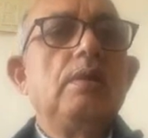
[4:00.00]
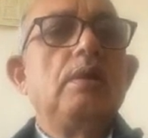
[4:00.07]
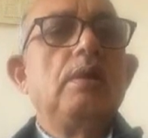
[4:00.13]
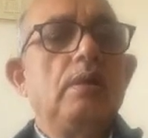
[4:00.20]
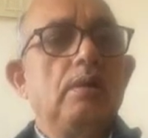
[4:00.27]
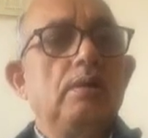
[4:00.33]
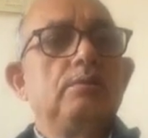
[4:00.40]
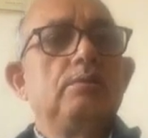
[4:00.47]

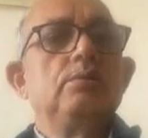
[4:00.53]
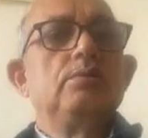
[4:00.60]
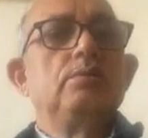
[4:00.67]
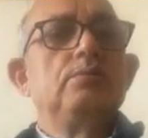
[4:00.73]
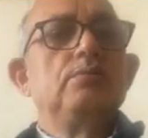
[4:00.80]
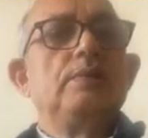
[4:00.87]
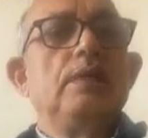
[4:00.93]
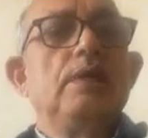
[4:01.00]
Though
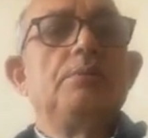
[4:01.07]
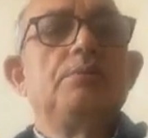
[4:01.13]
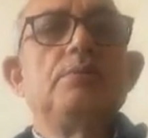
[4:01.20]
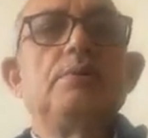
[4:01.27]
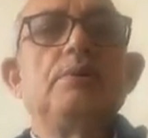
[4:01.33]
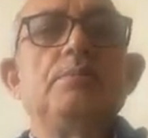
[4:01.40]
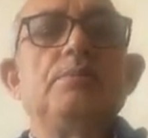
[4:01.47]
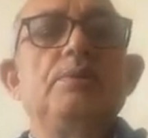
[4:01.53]
we have to
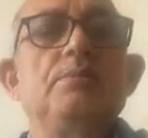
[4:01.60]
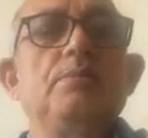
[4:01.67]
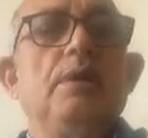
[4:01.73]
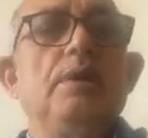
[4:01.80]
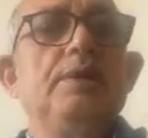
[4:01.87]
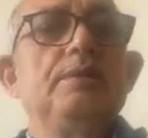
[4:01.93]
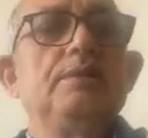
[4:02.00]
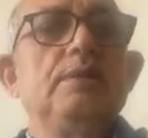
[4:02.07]
keep in
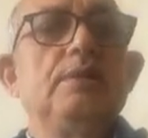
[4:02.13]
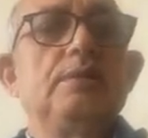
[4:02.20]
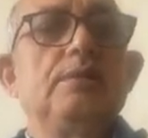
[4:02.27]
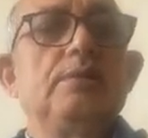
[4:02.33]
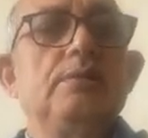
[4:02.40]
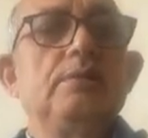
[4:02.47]
mind that